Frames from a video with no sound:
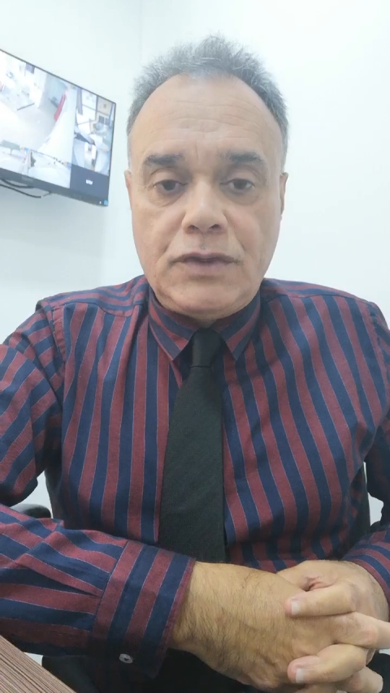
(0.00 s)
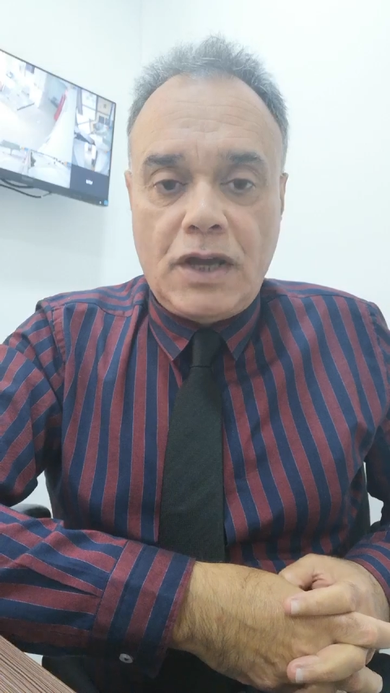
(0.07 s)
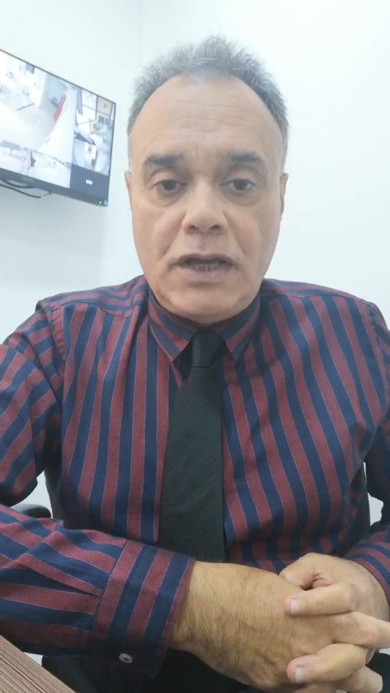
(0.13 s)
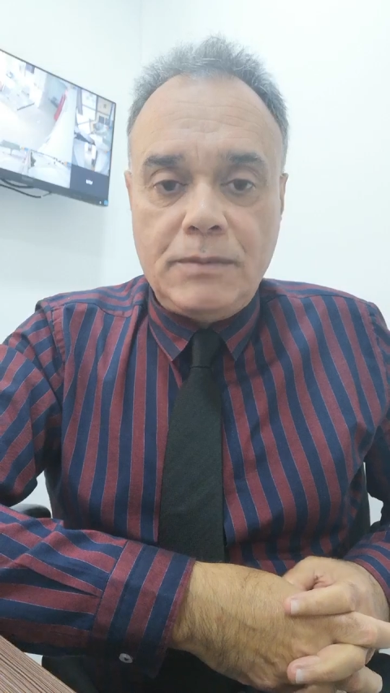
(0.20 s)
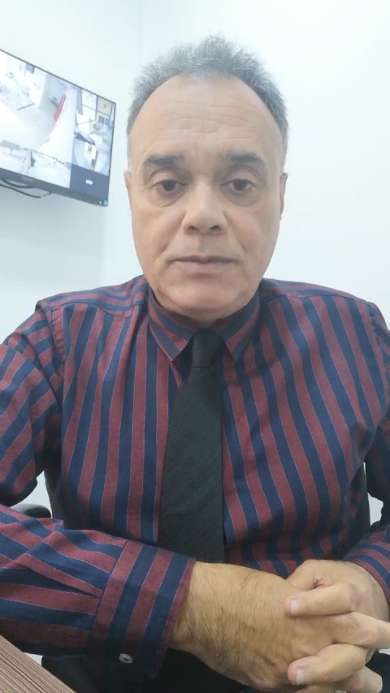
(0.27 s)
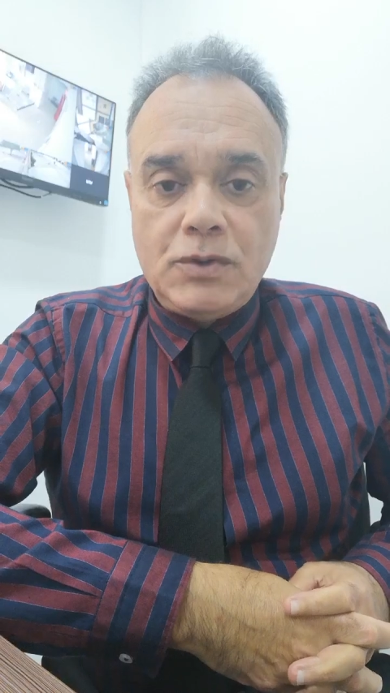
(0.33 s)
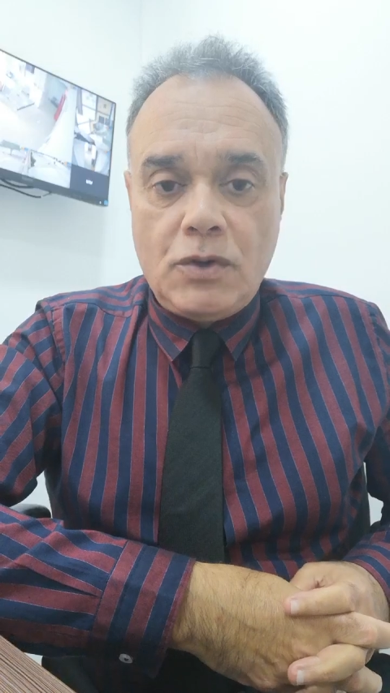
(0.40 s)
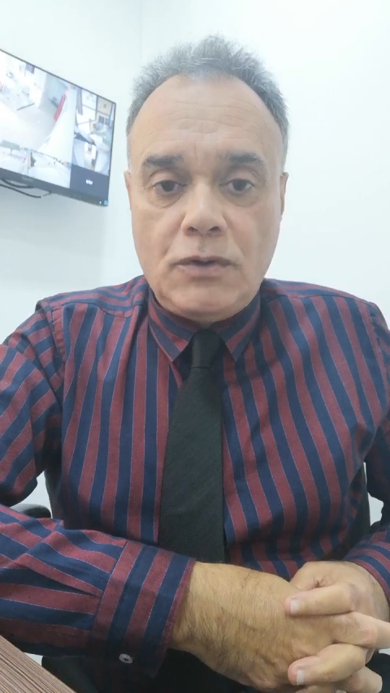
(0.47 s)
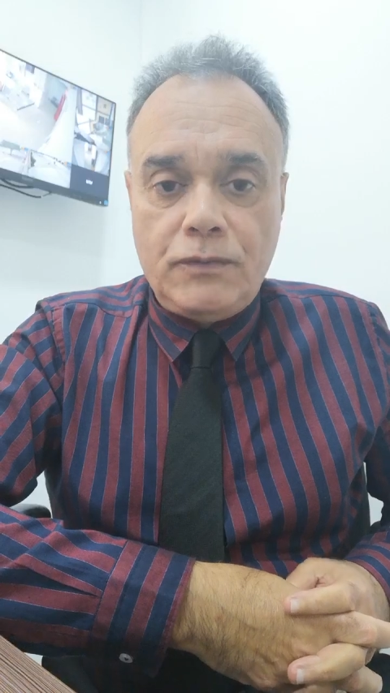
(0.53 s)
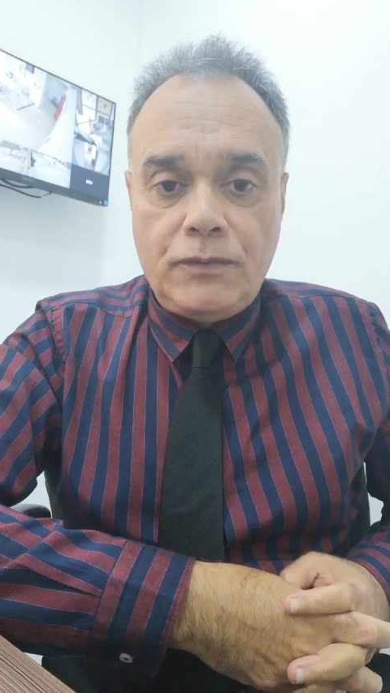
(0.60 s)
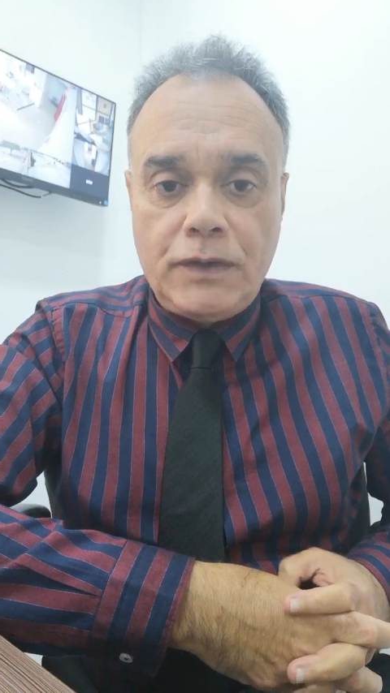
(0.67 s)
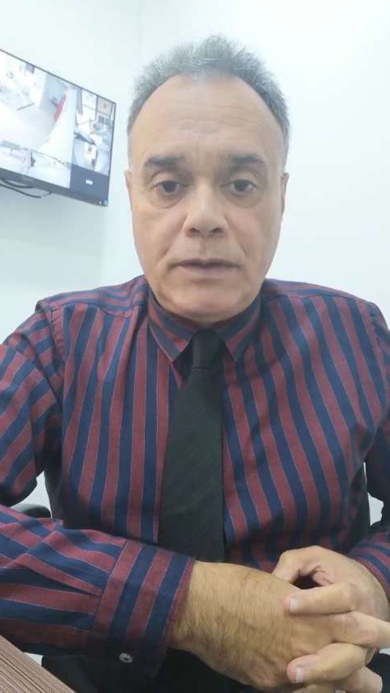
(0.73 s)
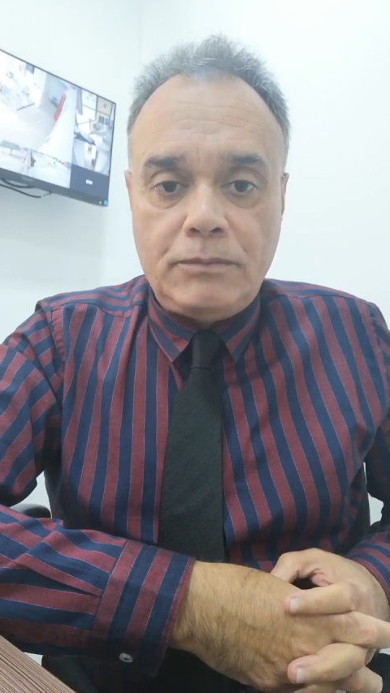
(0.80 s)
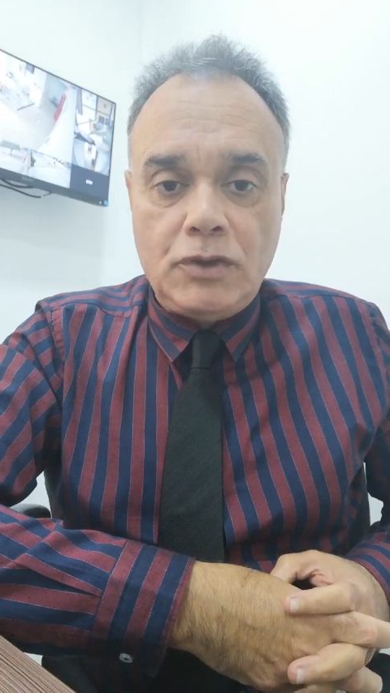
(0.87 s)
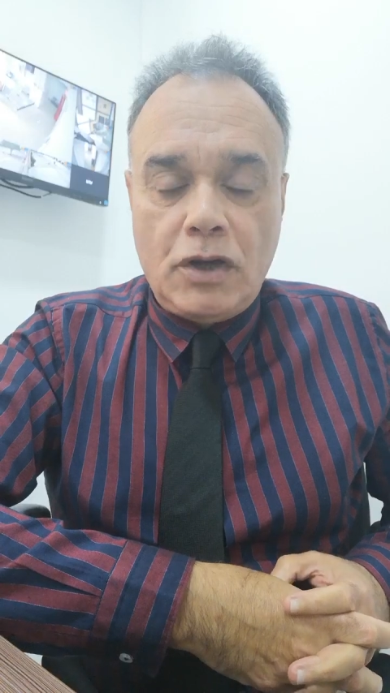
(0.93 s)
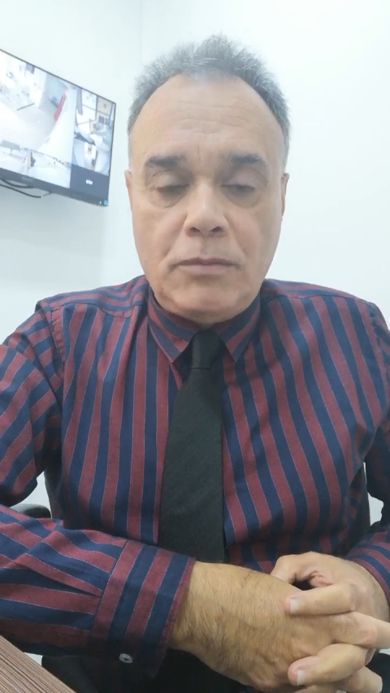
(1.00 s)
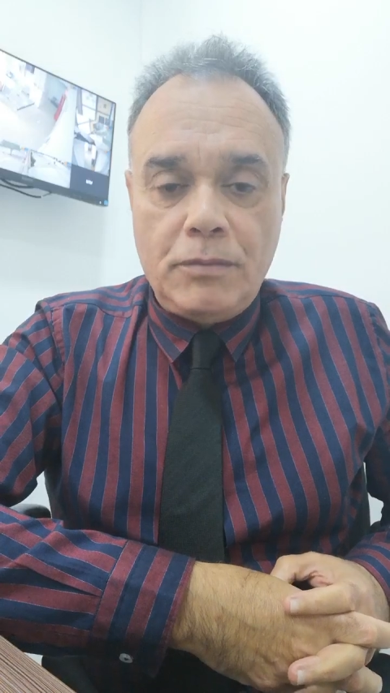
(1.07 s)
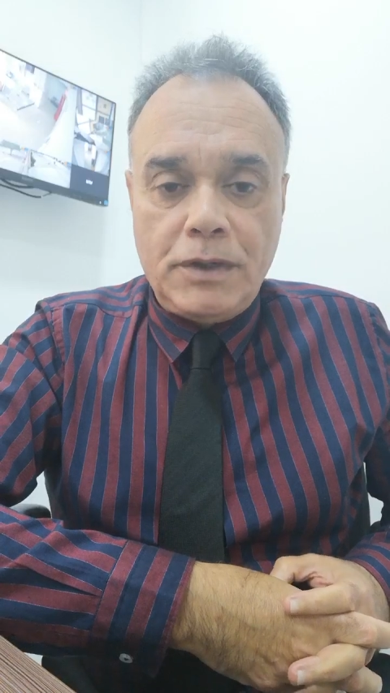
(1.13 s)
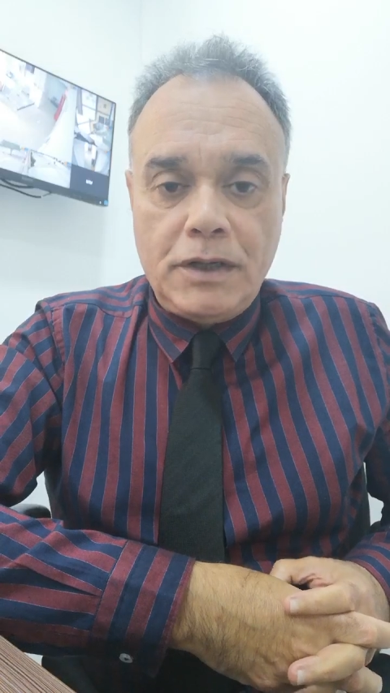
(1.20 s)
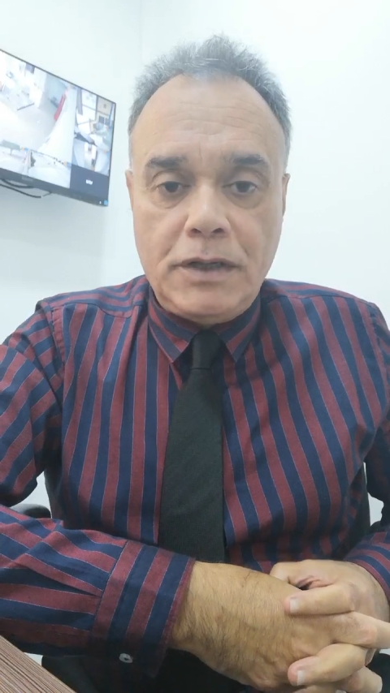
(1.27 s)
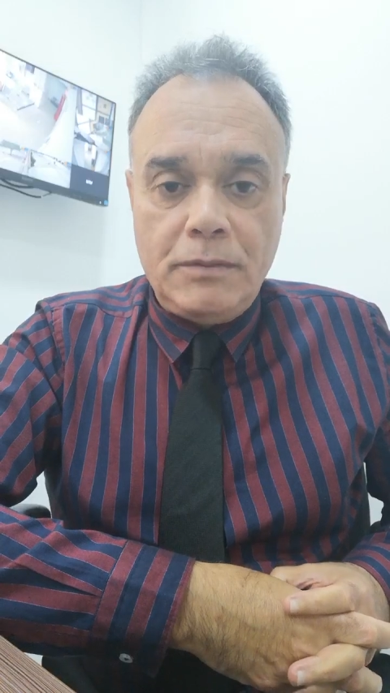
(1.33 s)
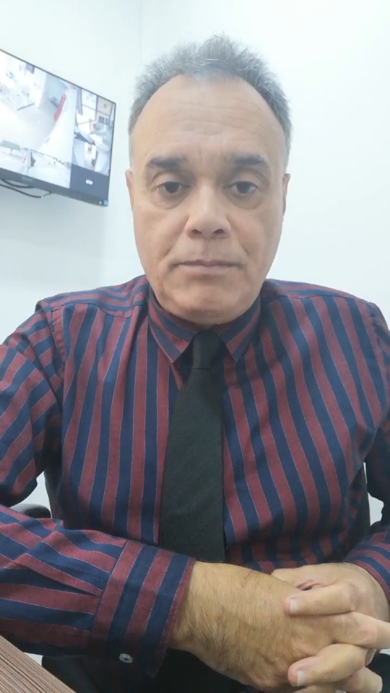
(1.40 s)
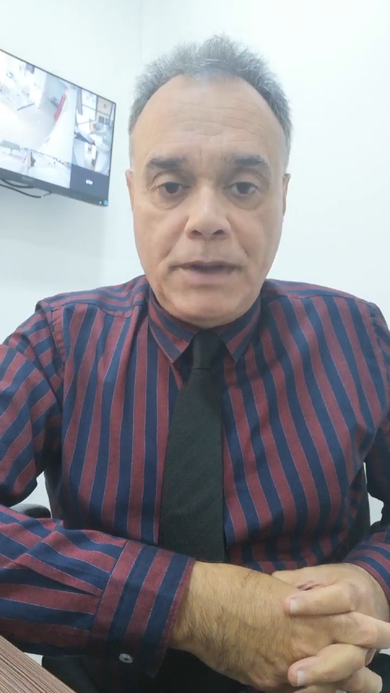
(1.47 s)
types of abdominal